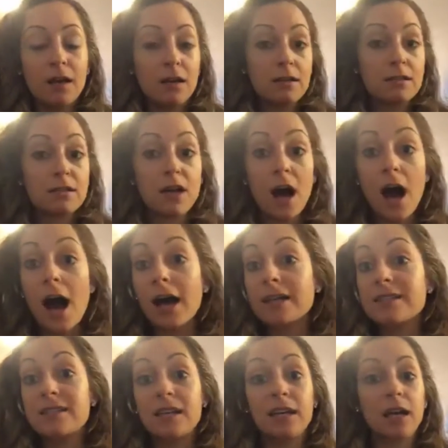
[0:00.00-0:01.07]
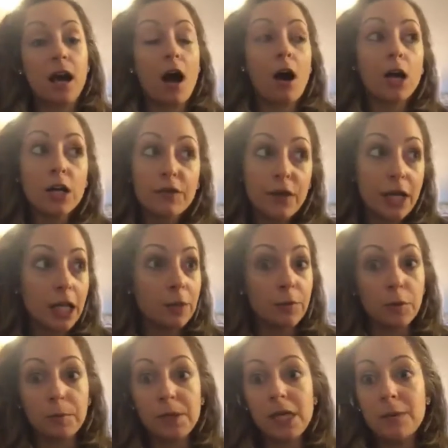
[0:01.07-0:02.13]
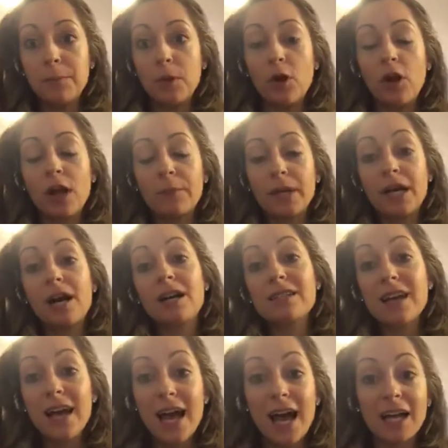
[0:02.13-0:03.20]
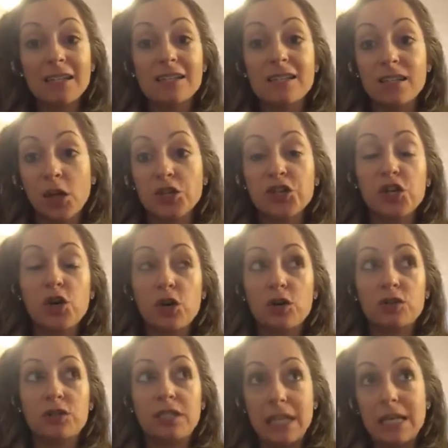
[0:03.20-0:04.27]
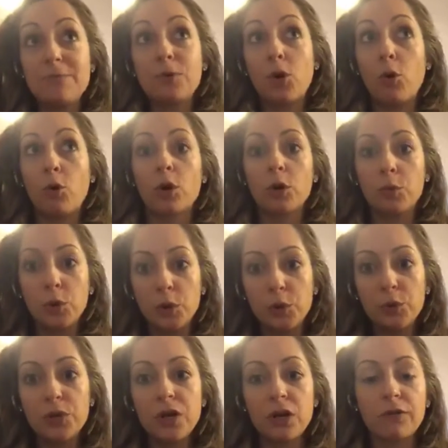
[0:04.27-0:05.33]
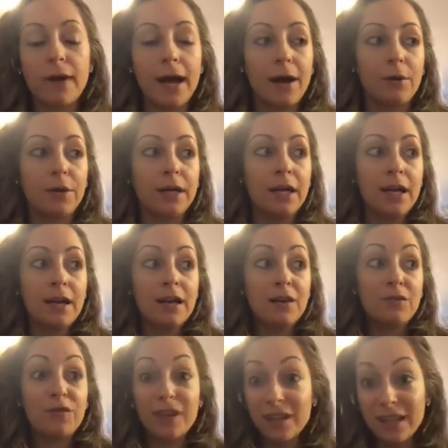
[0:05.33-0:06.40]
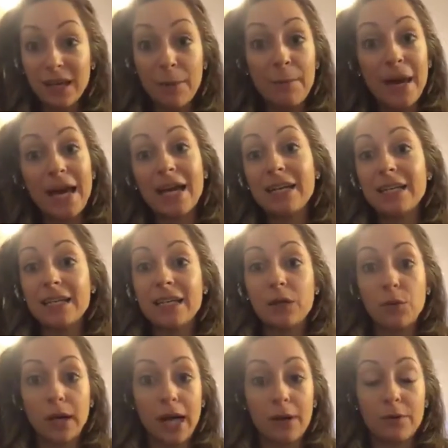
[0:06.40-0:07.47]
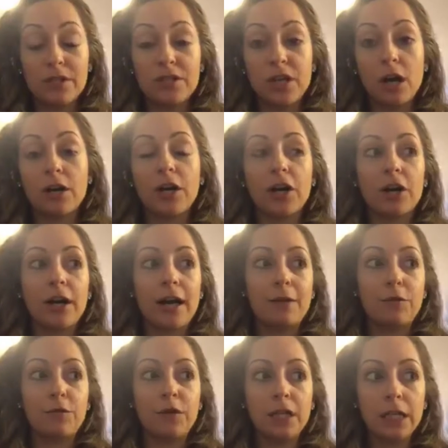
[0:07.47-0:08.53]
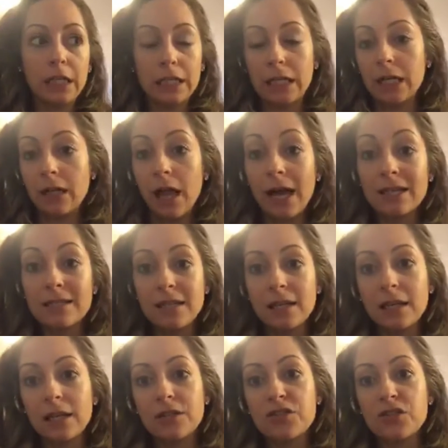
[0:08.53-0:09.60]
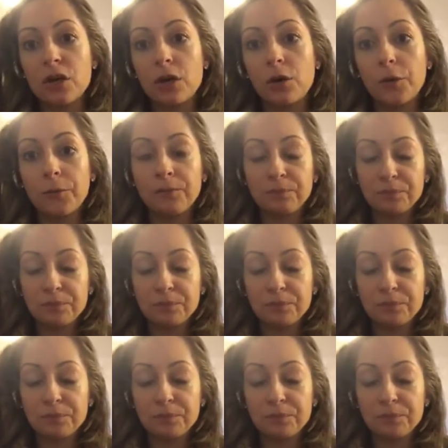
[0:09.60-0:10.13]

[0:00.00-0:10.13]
toxic, unavailable people because I had such a deep core wound around feeling abandoned when I was younger and feeling neglected. And so